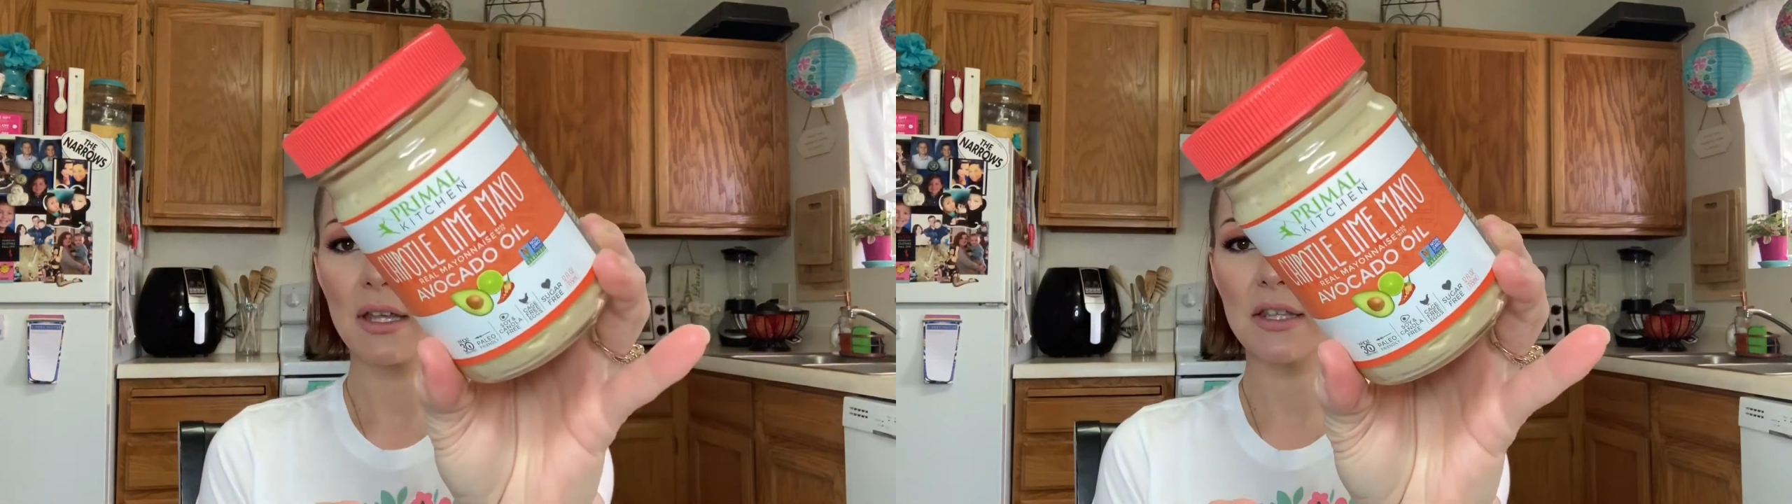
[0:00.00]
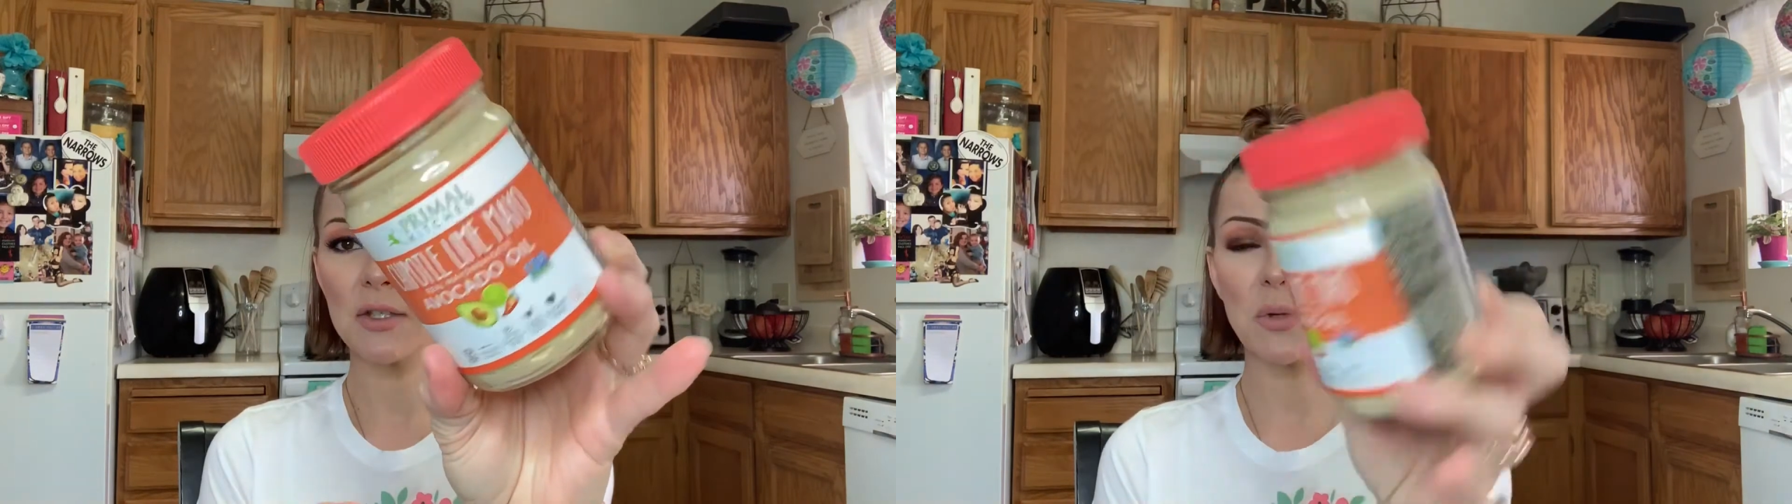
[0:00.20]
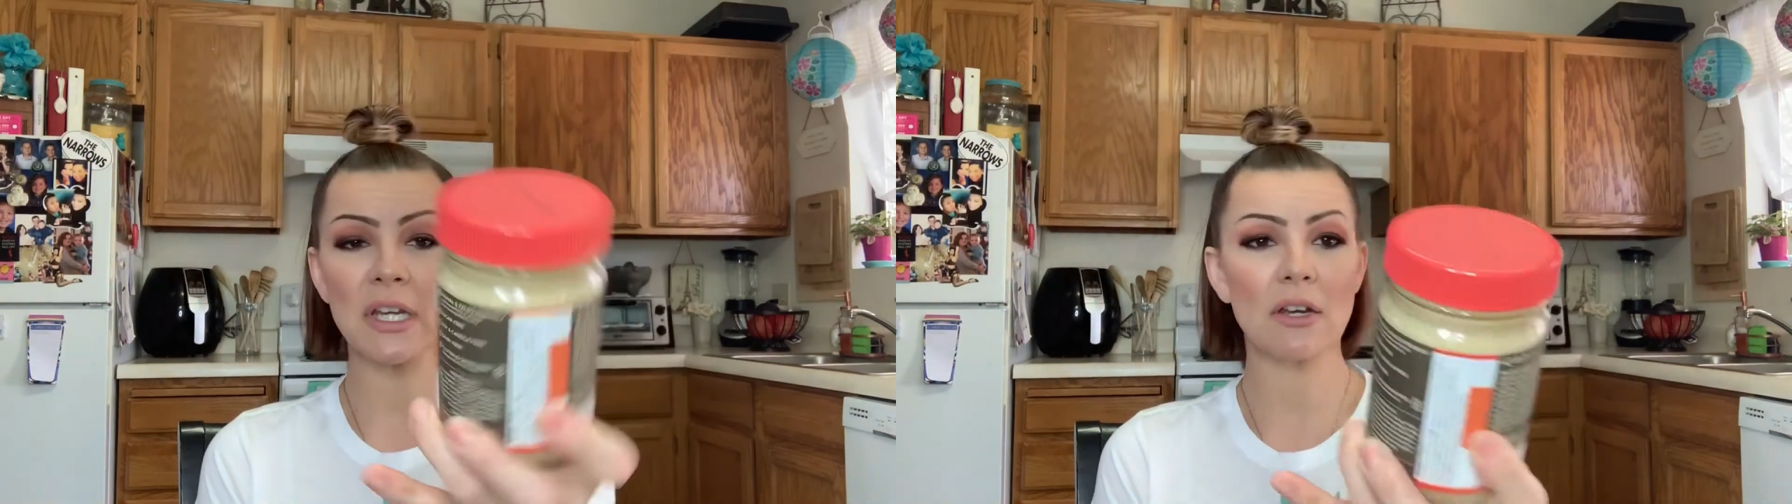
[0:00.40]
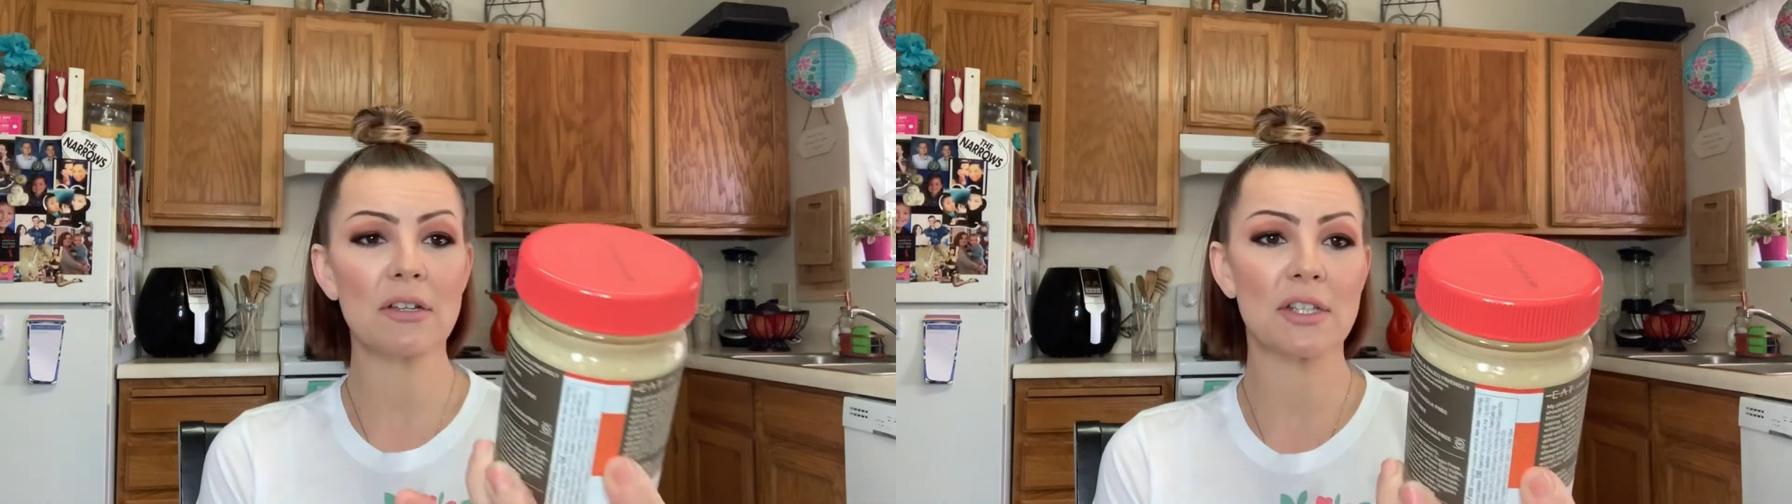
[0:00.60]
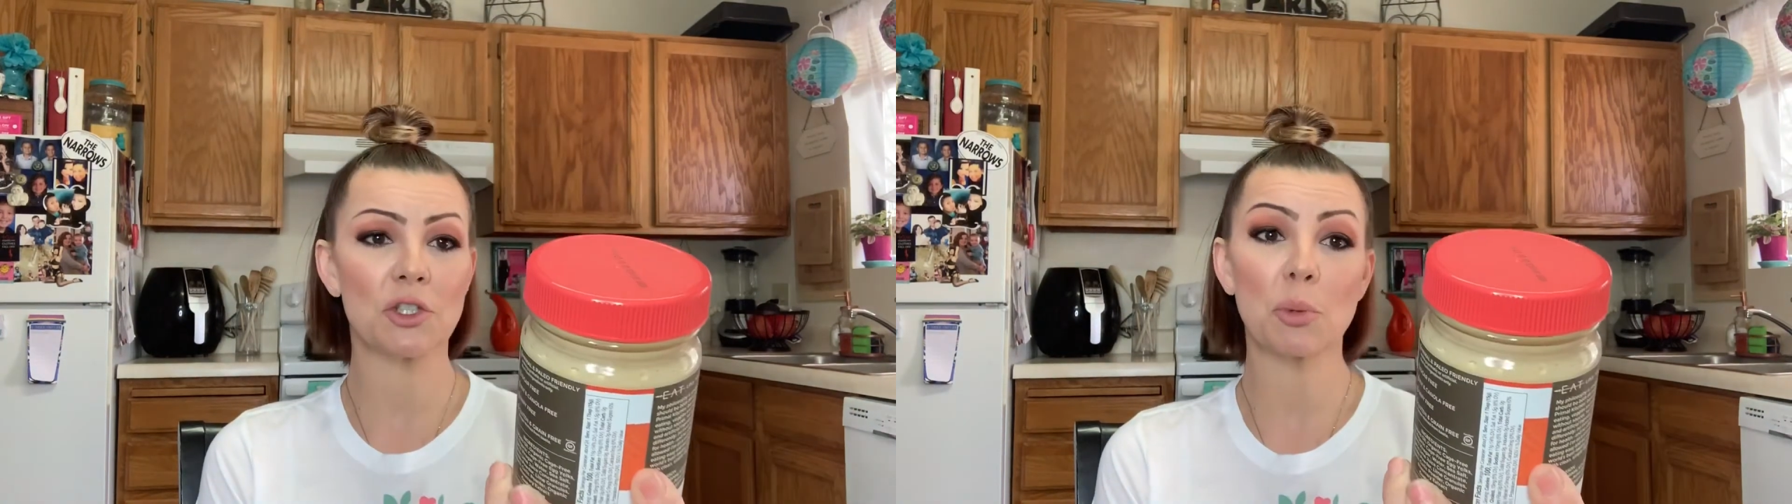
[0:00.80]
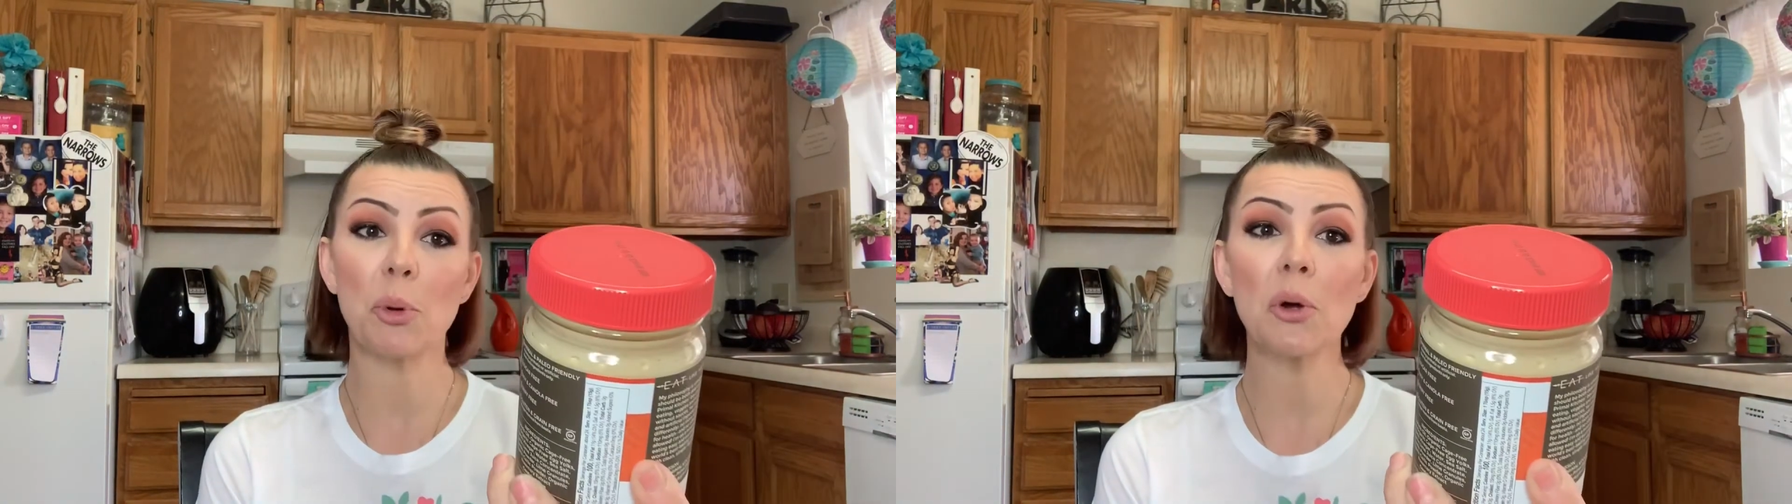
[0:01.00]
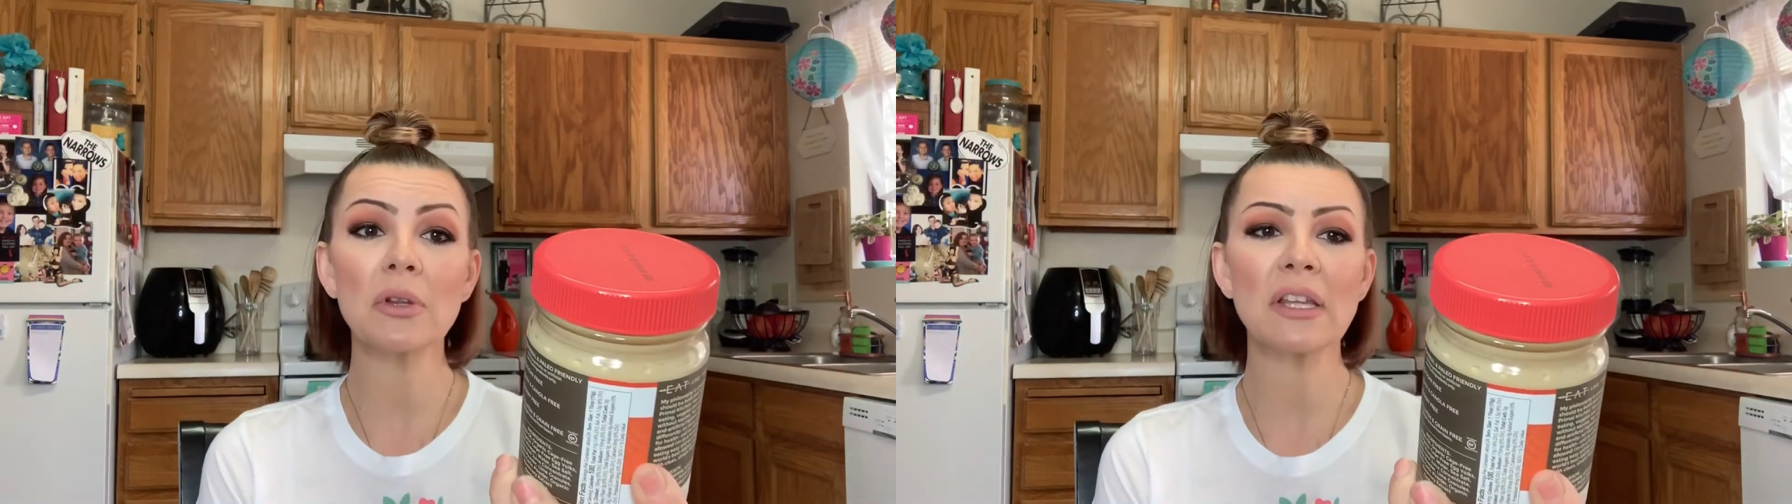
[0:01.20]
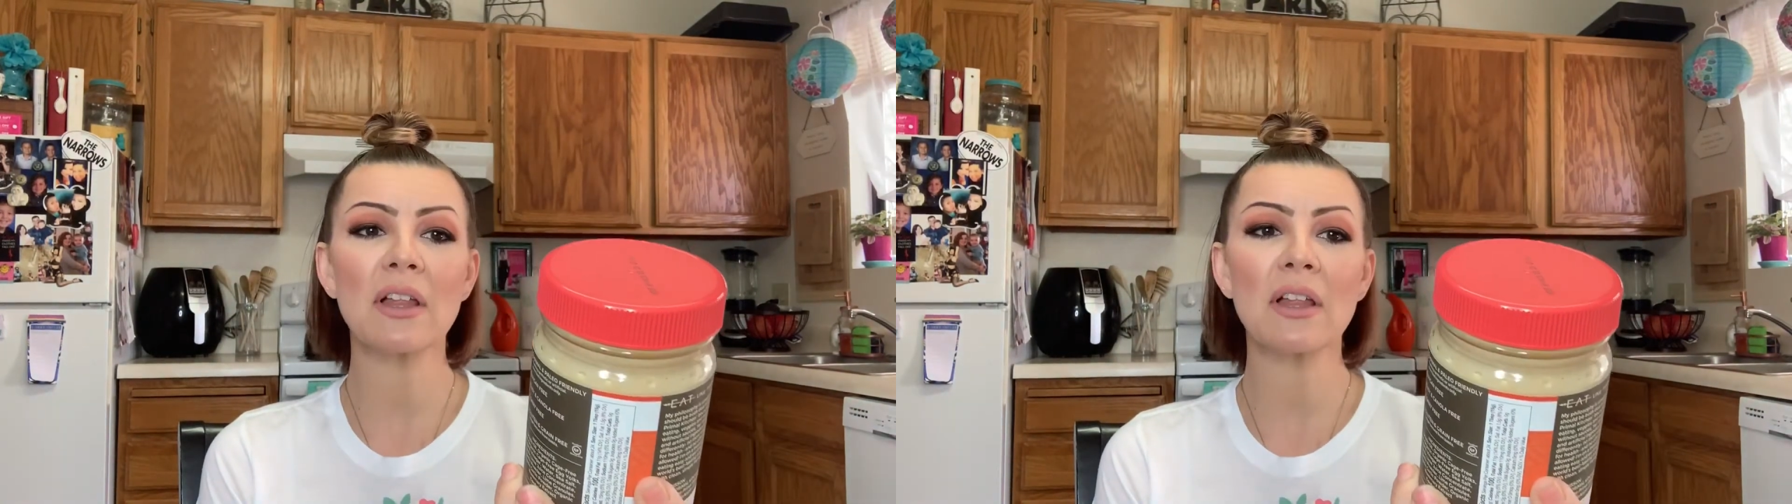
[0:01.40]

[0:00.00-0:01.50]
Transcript: This one here is a chipotle